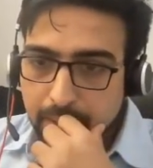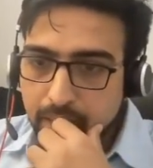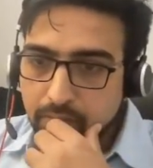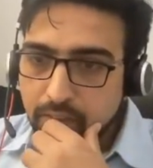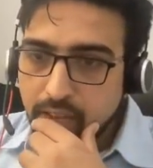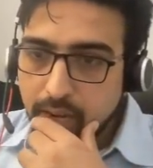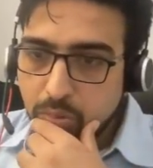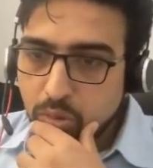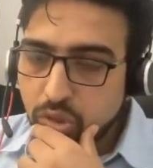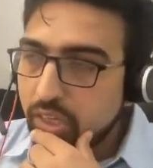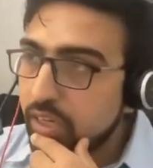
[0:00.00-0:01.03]
Done with lab
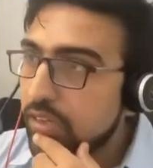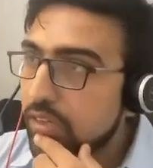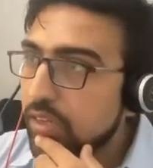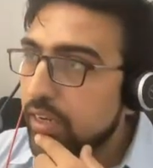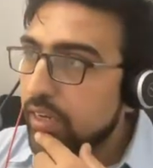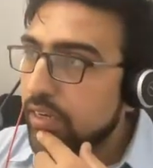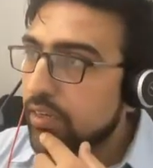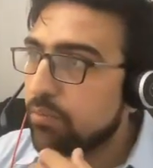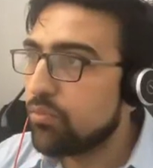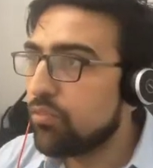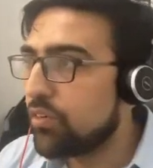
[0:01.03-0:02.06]
2, Shrikant. Great.
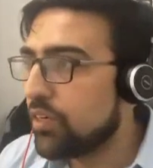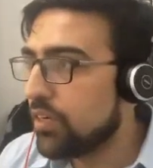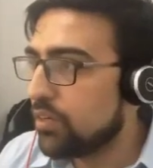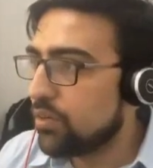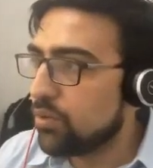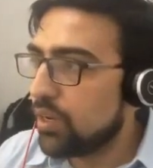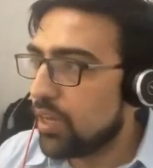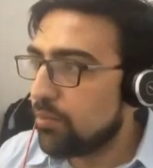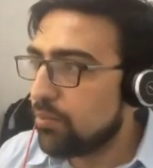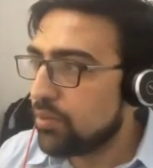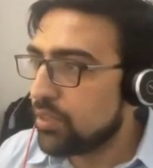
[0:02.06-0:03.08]
Move ahead to
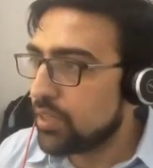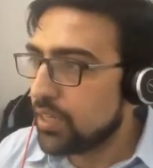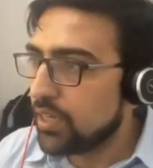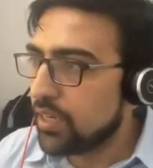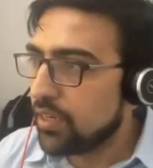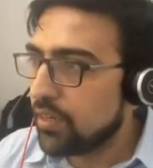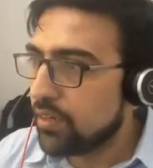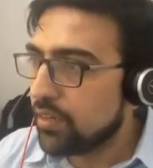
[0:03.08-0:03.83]
lab 3.